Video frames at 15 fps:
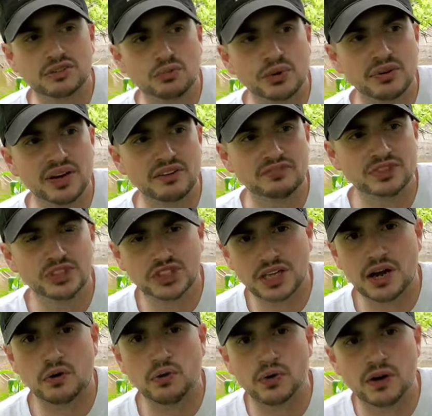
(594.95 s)
We would have to
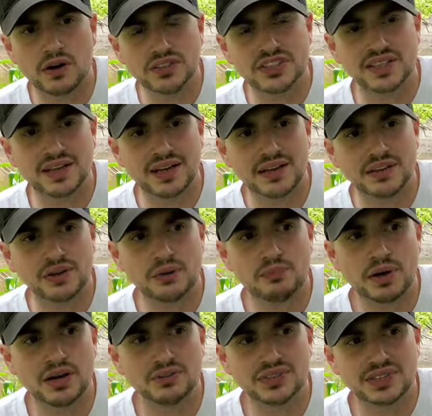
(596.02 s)
shower all together
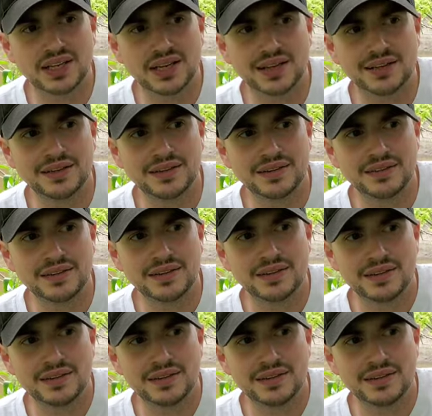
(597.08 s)
about 10